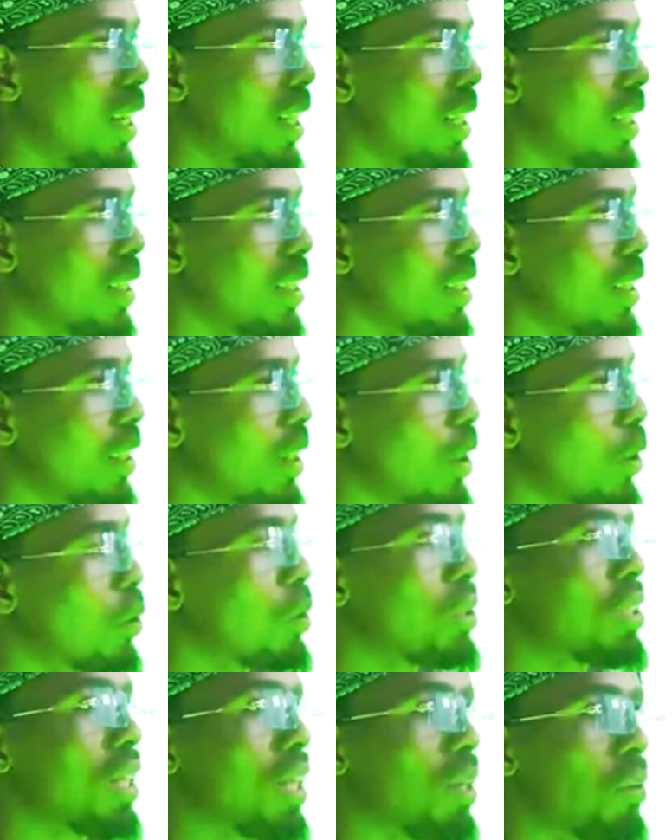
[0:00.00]
a real one.
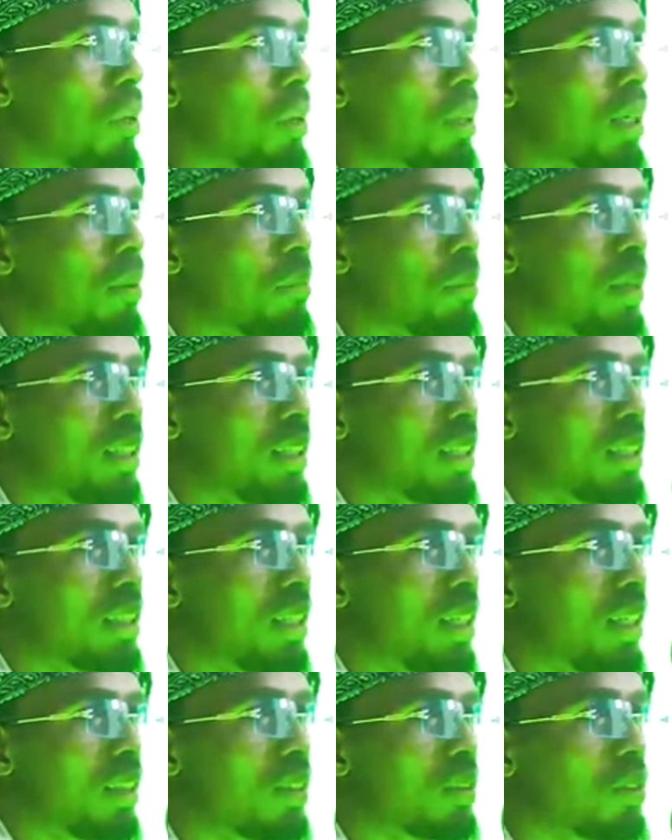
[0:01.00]
Because I
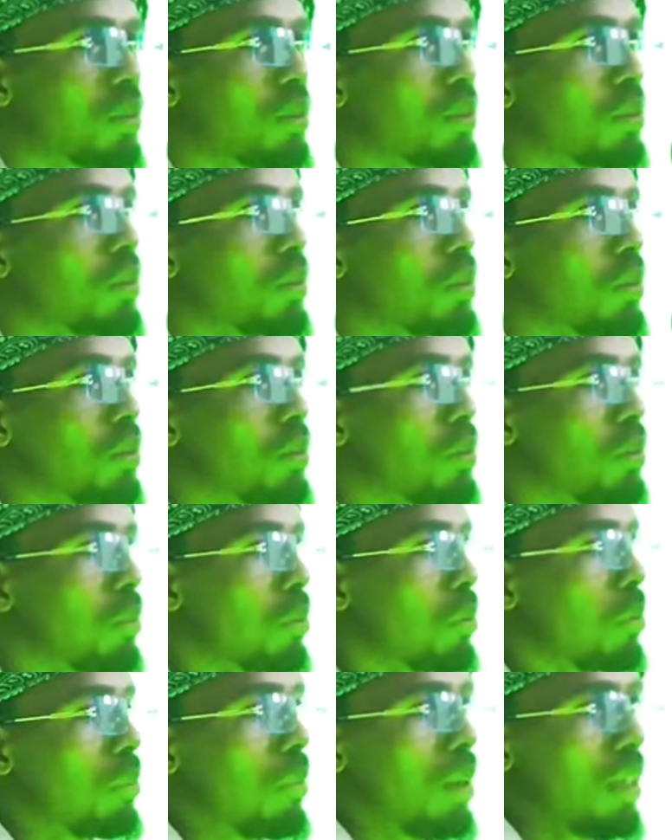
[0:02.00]
understand, so
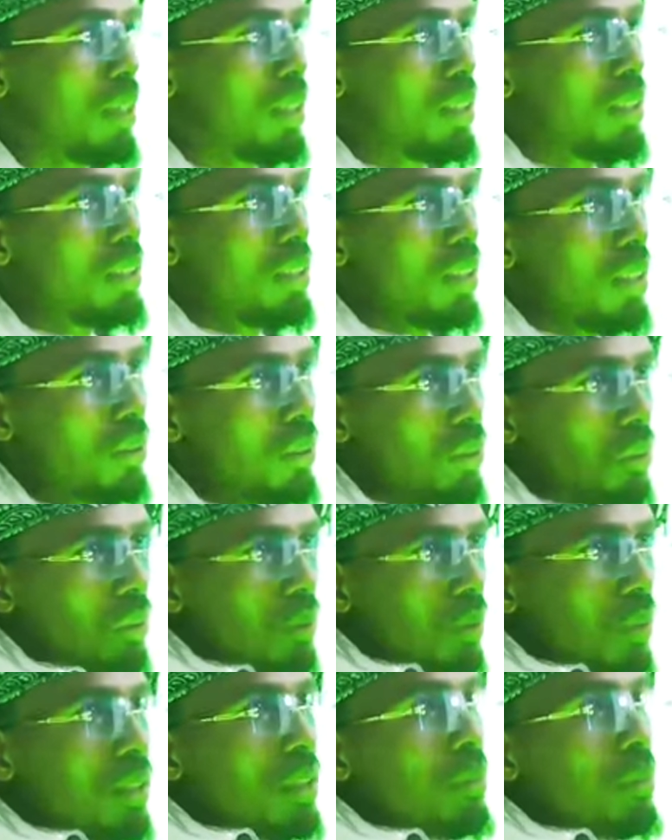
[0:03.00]
it's easier to